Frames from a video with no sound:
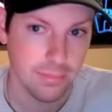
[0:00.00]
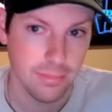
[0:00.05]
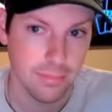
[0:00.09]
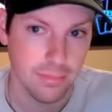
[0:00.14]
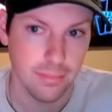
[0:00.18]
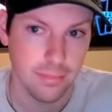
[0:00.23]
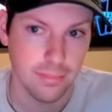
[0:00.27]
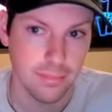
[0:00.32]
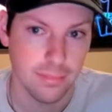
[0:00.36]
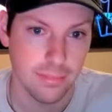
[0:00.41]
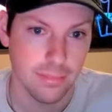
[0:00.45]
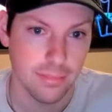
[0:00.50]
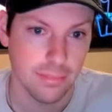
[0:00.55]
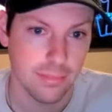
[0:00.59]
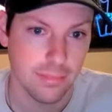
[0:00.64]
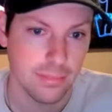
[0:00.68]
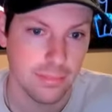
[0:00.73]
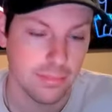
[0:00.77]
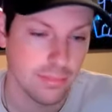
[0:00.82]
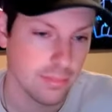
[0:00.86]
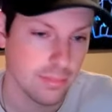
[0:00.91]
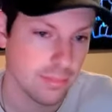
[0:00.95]

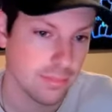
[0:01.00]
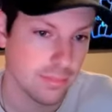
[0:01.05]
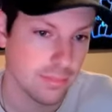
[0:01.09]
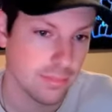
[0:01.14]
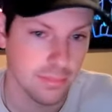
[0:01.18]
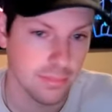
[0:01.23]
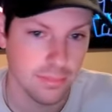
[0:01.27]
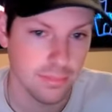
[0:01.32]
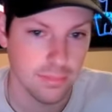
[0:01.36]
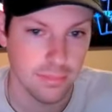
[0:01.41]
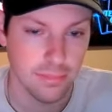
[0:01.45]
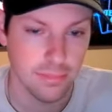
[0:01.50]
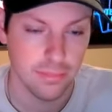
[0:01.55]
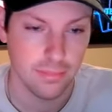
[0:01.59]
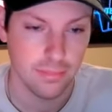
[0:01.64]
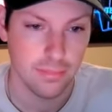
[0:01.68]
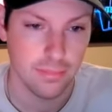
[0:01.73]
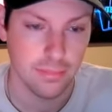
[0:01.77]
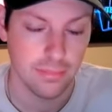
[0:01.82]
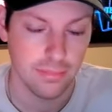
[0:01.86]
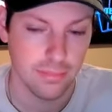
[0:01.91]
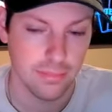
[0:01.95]

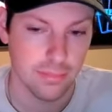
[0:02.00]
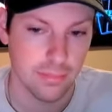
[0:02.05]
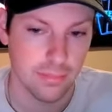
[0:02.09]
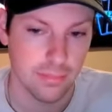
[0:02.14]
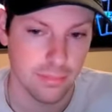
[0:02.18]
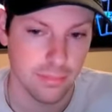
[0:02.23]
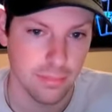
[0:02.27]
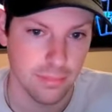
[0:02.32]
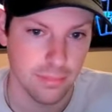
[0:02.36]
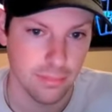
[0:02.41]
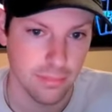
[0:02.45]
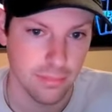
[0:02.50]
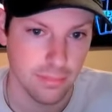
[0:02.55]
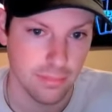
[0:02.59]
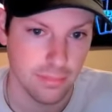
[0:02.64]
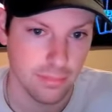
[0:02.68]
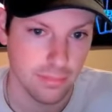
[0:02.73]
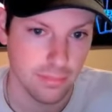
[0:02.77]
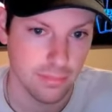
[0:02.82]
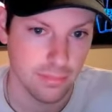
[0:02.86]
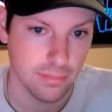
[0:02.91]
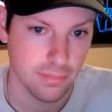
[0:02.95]

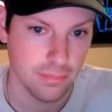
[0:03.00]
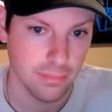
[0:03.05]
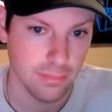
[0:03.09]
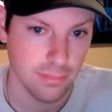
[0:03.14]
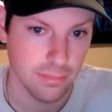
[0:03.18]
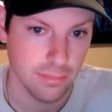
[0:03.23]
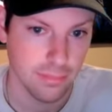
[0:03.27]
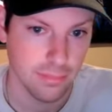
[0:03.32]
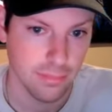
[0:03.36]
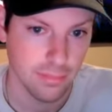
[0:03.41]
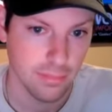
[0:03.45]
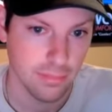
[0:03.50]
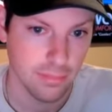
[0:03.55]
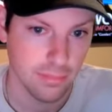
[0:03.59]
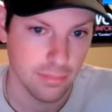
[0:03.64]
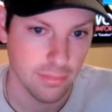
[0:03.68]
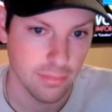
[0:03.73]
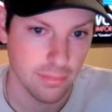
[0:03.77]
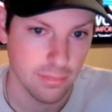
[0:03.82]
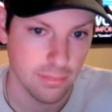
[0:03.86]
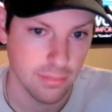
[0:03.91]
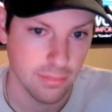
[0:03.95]

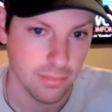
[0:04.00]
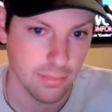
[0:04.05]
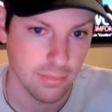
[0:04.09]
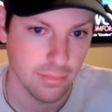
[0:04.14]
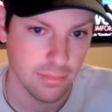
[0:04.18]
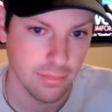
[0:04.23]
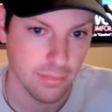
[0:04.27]
(silent)